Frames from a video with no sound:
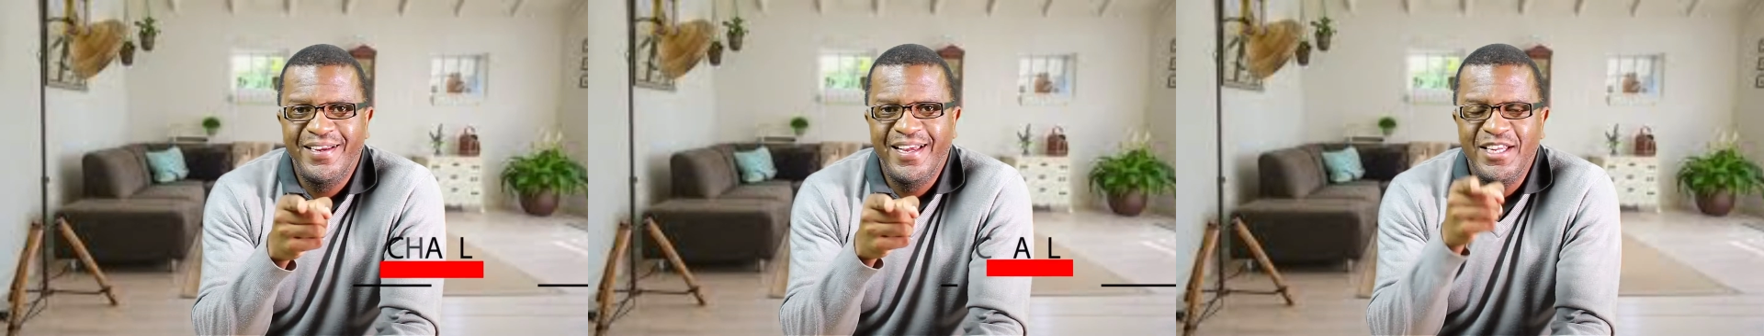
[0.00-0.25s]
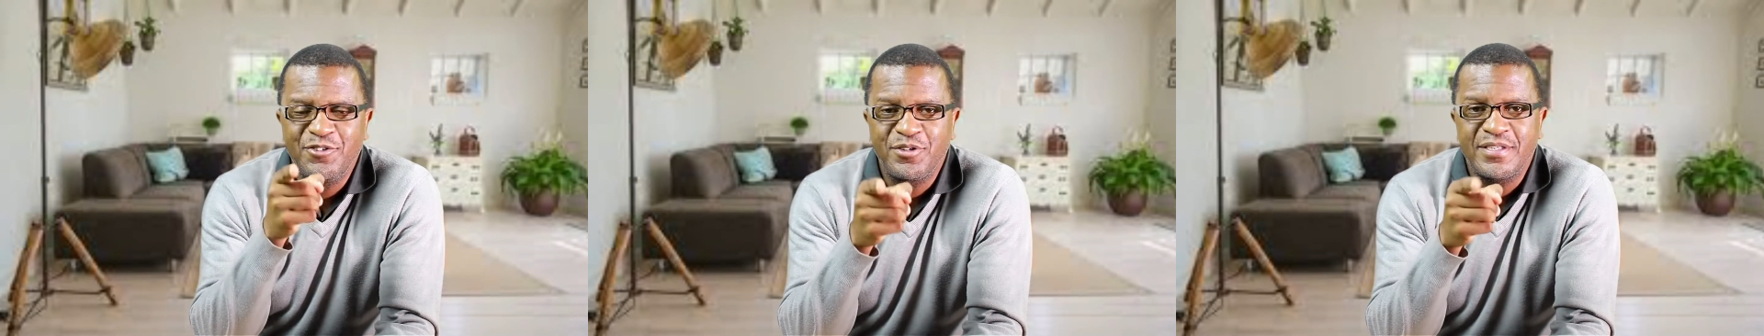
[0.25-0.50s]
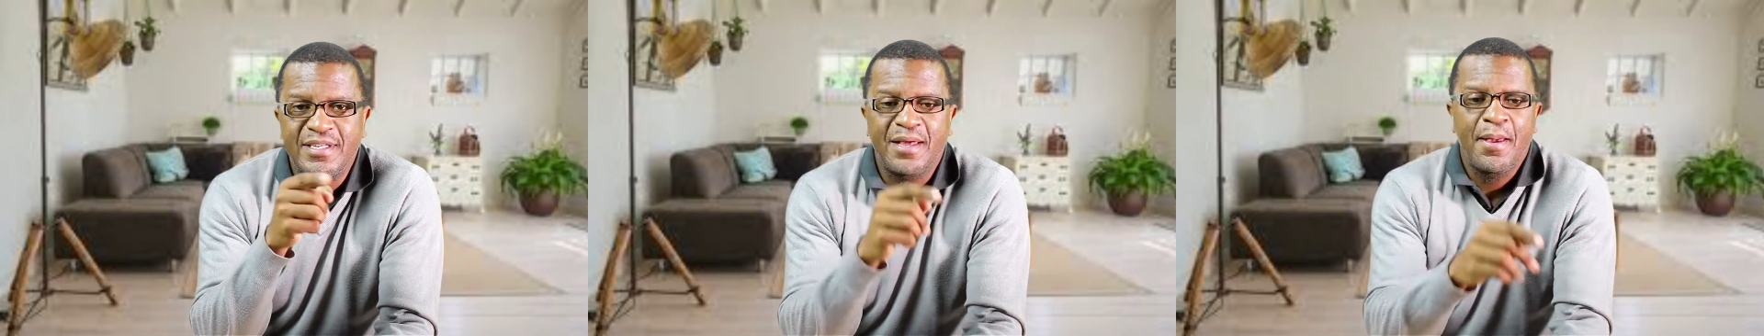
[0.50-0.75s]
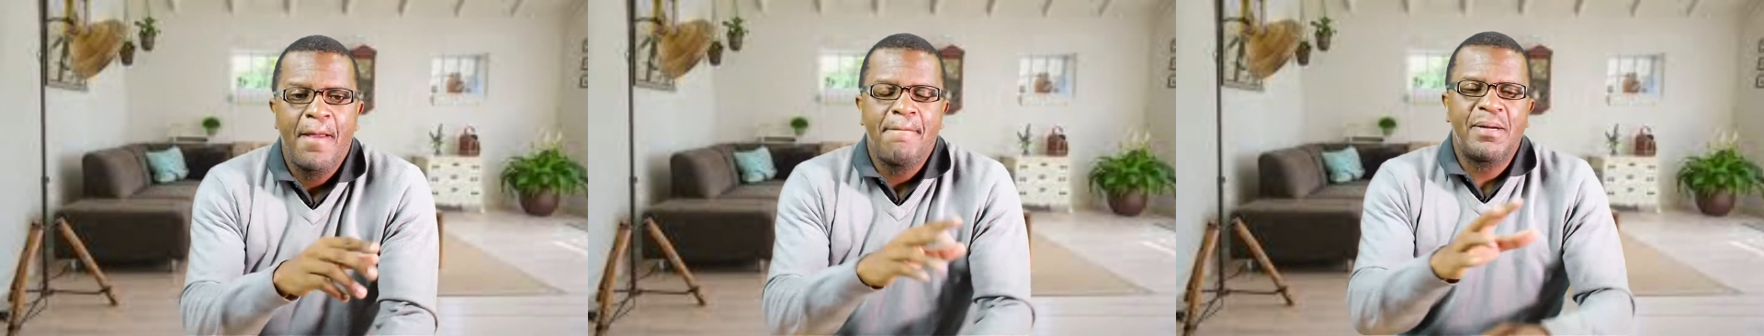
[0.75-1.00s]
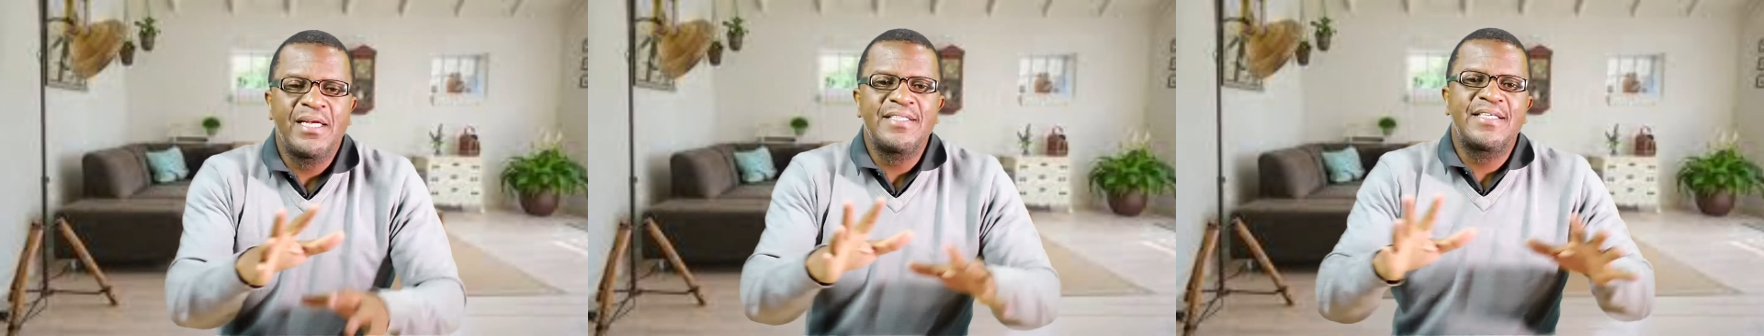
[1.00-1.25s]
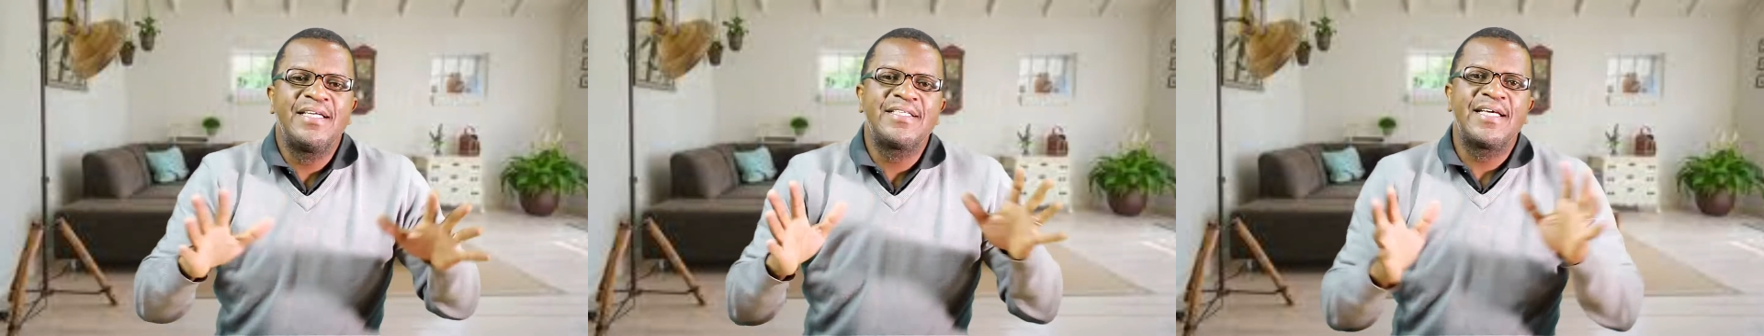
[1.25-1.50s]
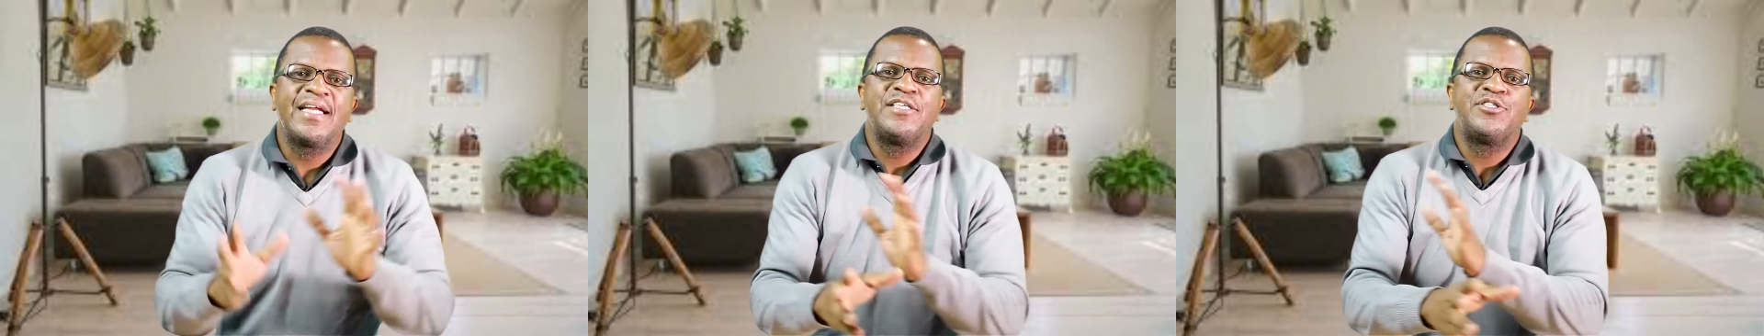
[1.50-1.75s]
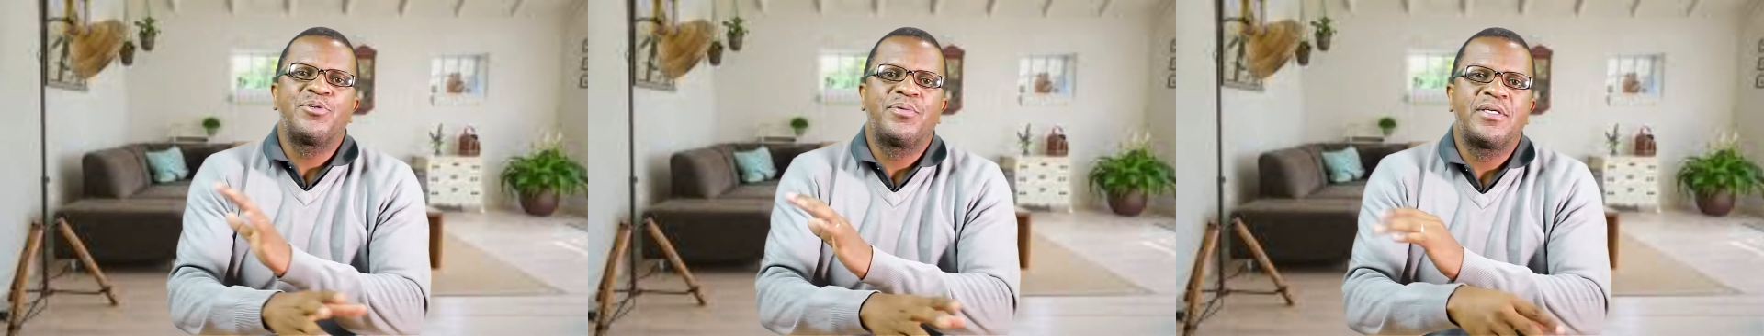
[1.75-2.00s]
interesting. But let's, let's get
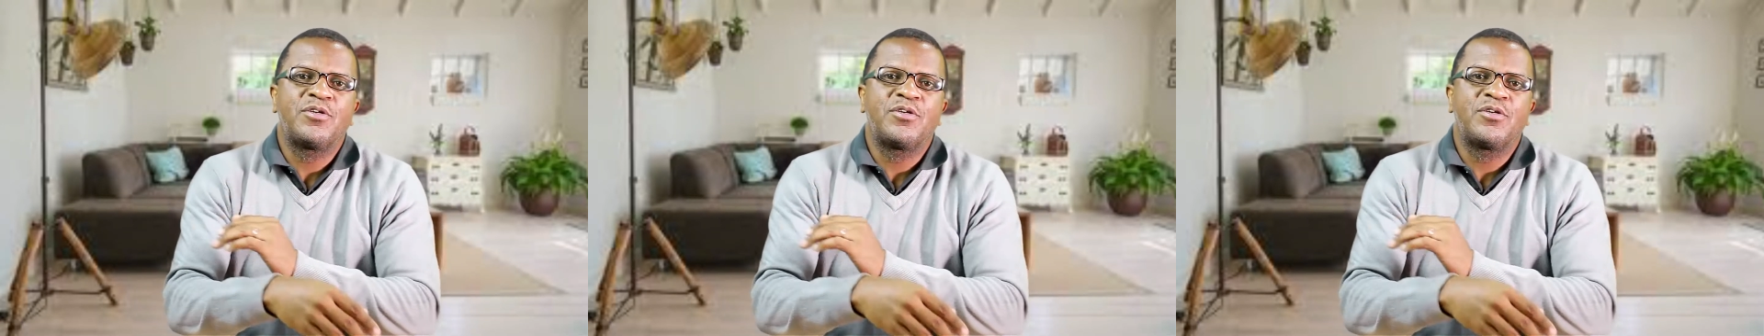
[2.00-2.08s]
into it.